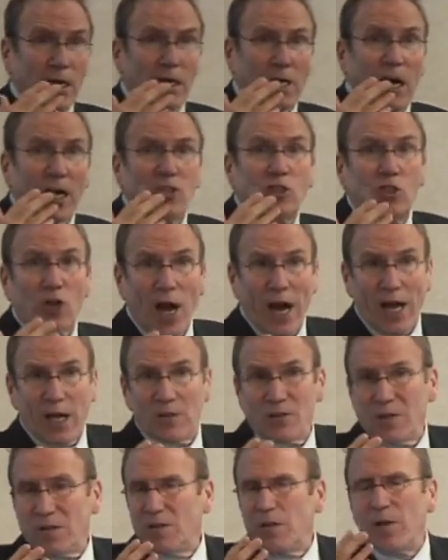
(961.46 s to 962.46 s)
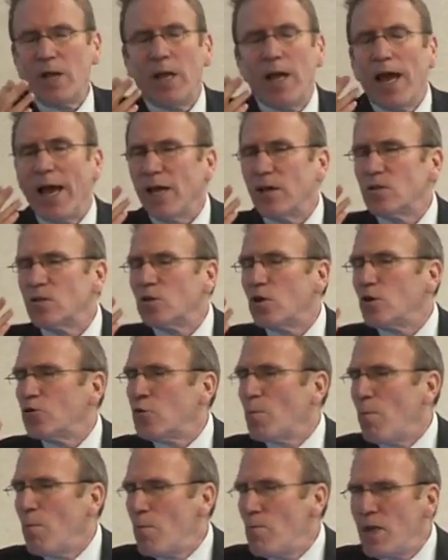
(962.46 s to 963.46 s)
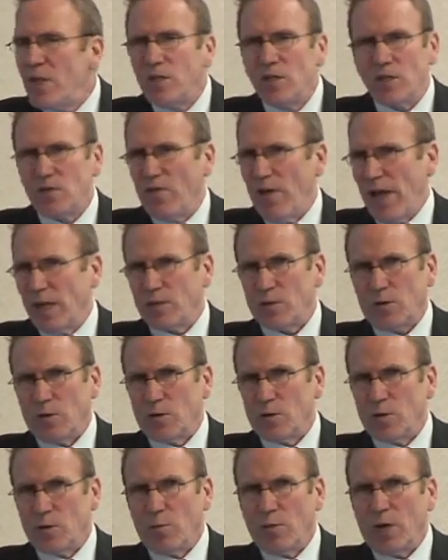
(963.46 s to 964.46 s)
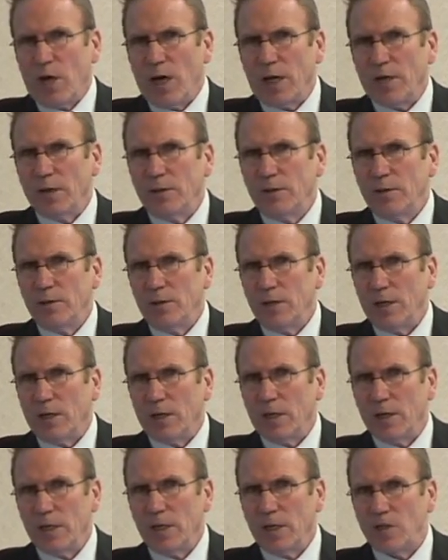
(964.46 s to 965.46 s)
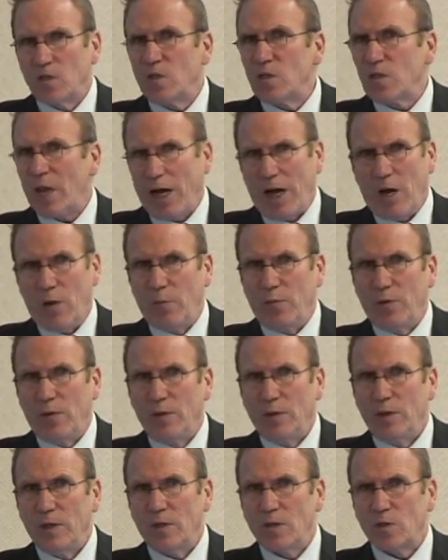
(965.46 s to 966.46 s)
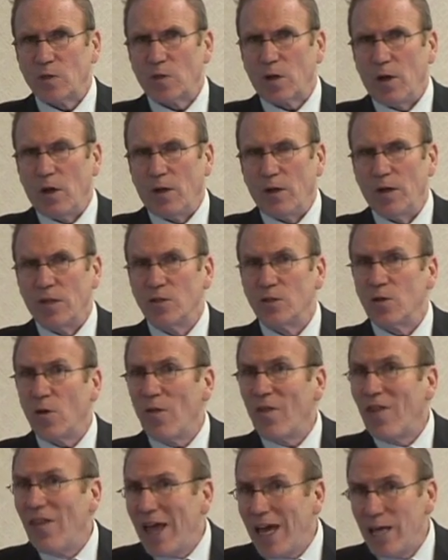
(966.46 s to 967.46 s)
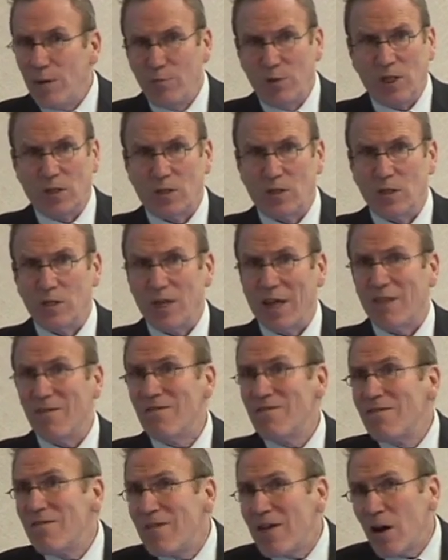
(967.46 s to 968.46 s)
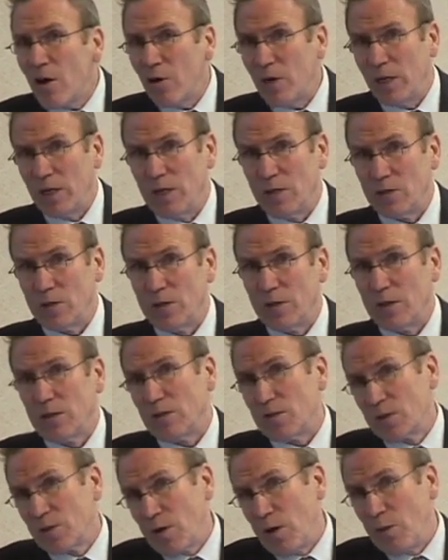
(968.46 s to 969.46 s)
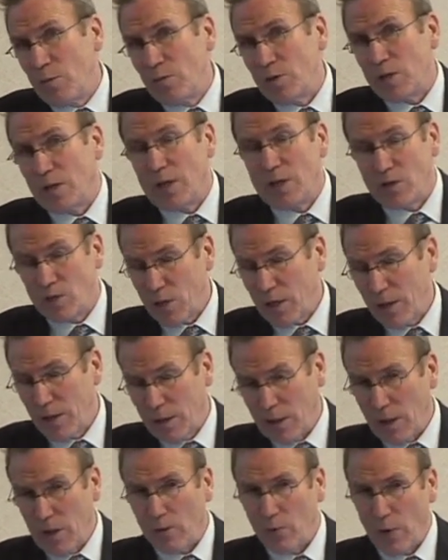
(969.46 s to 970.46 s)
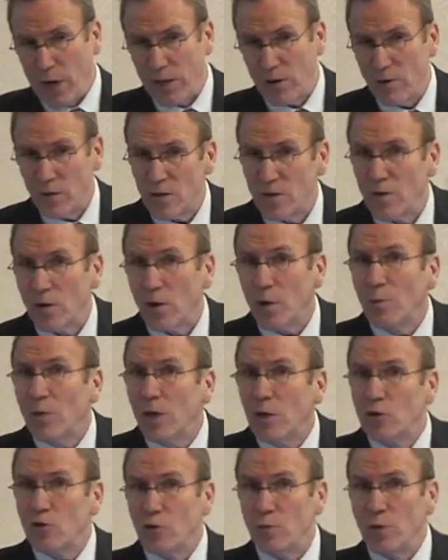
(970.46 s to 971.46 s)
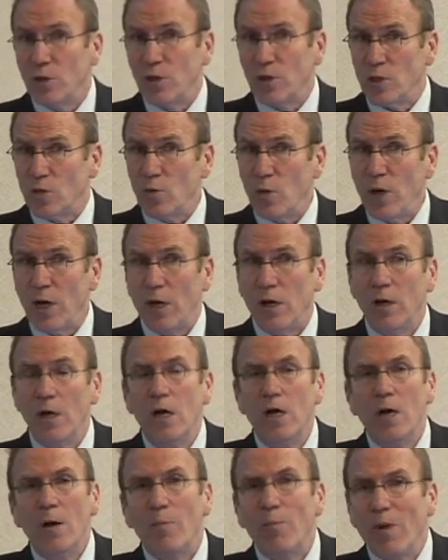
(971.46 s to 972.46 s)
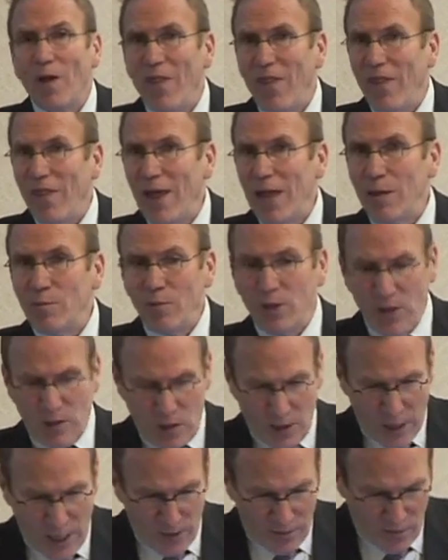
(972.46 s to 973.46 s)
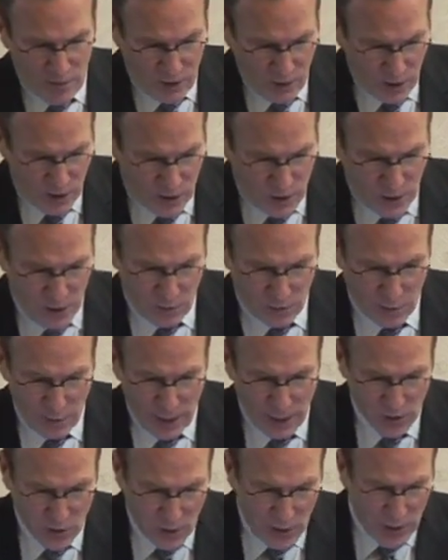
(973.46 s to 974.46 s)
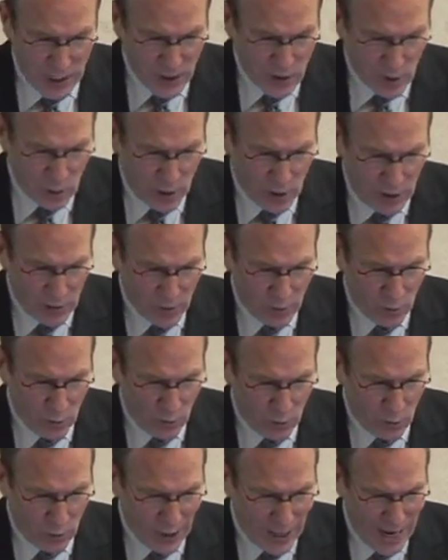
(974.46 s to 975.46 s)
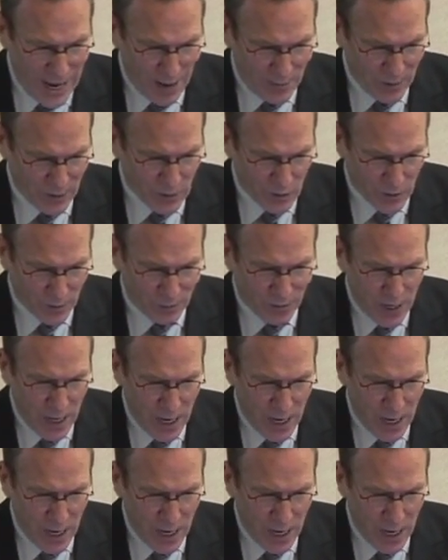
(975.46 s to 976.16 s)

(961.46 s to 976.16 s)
A child has tremendous vascular supply uh, in its scalp and skull. And so they bleed to death very easily. Their skull, their skull rather, is very penetrable as well, but they bleed to death very easily from that. So that's uh, what happens.